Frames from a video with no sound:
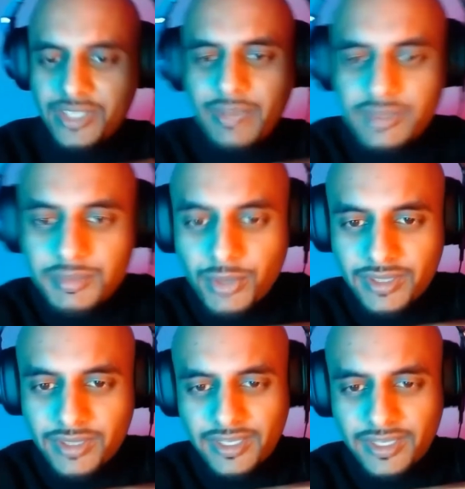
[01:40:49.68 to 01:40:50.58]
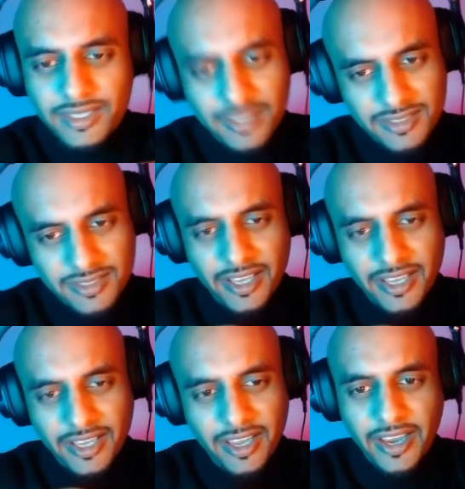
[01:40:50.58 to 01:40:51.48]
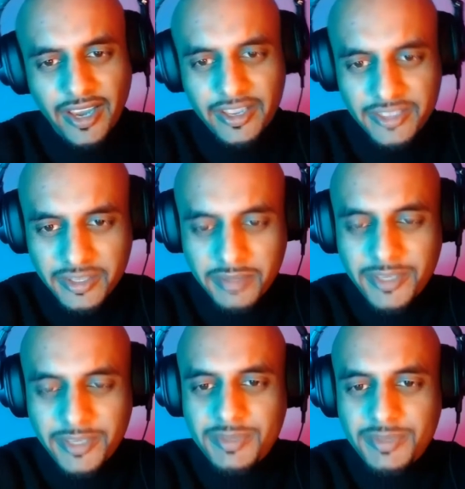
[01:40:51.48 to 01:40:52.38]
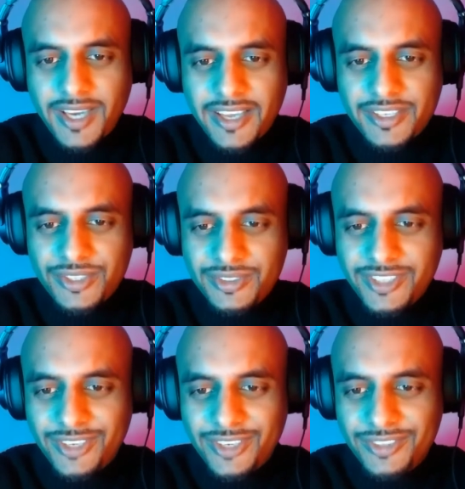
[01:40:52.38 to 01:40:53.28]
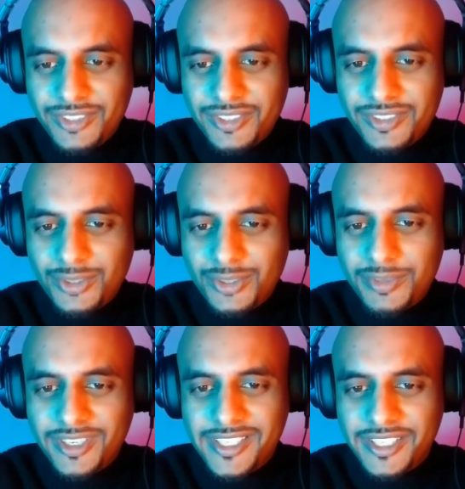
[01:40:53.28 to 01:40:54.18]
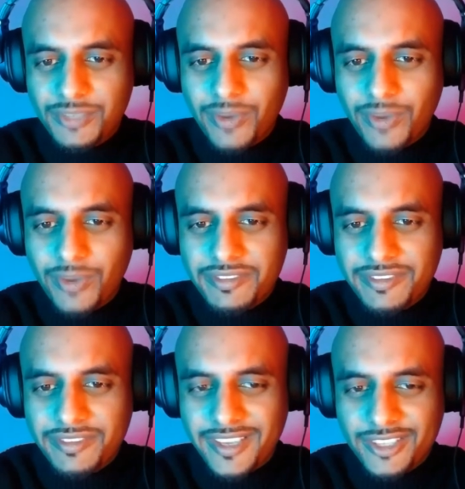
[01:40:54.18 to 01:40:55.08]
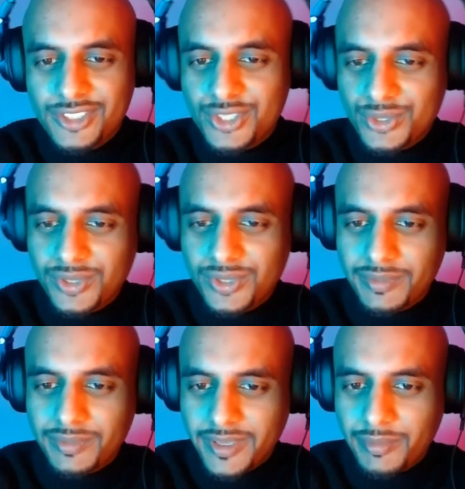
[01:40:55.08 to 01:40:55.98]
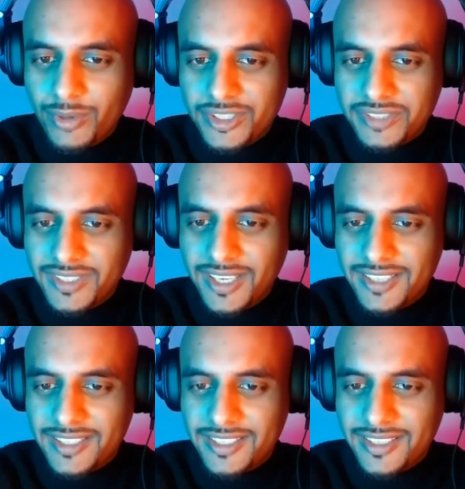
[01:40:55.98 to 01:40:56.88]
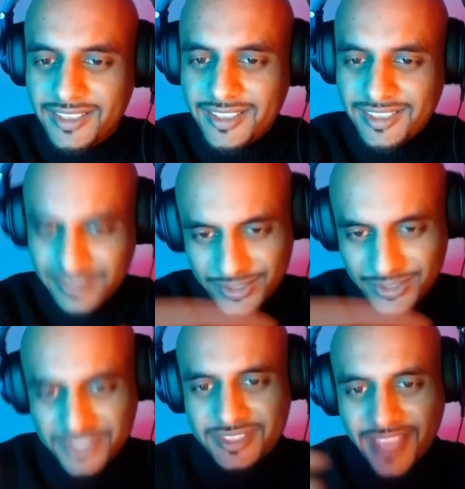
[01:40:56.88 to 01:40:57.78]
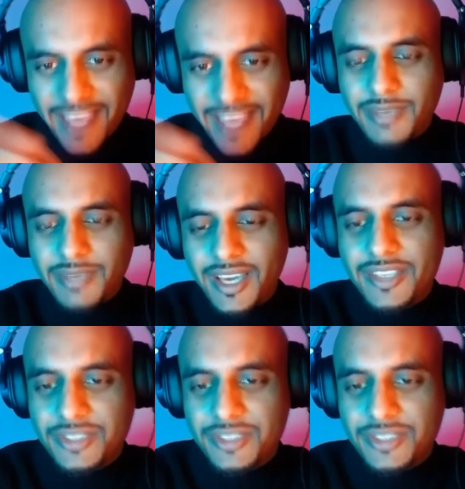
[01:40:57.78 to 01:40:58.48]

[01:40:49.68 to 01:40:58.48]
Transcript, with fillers: a little bit more on Gandhi? Because the picture behind you, you know, you told me earlier your wife drew a portrait of Gandhi, which is hanging behind you.